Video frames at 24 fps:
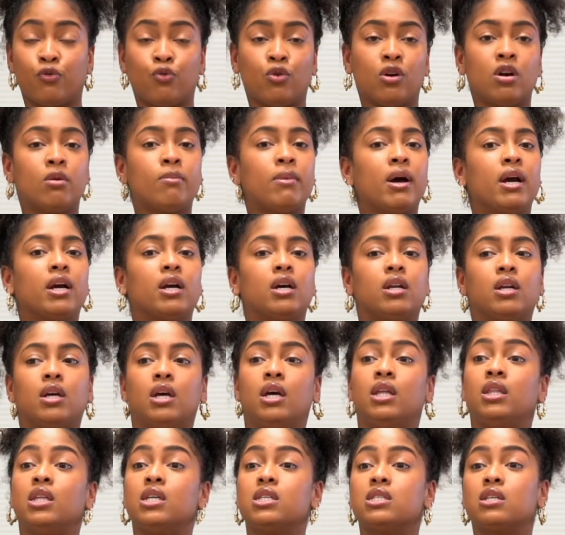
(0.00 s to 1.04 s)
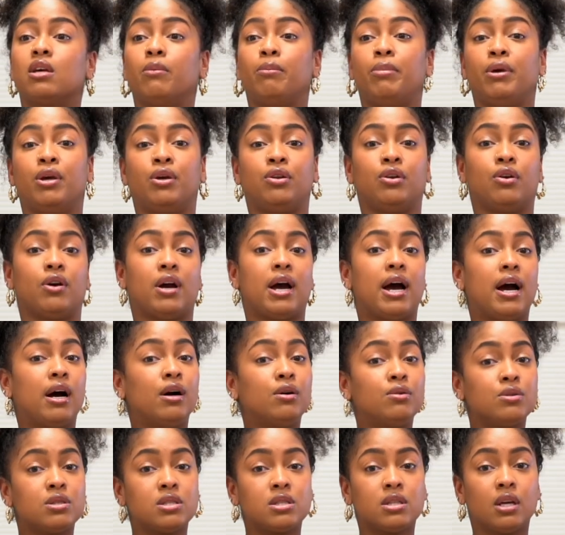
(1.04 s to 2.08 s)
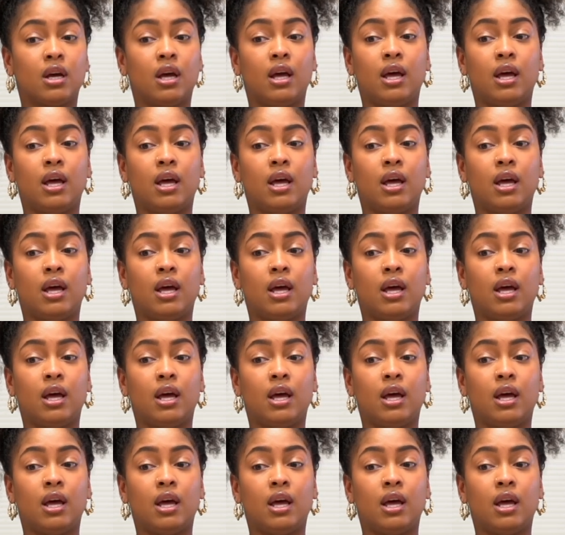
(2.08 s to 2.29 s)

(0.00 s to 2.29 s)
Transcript: And this could be in your house.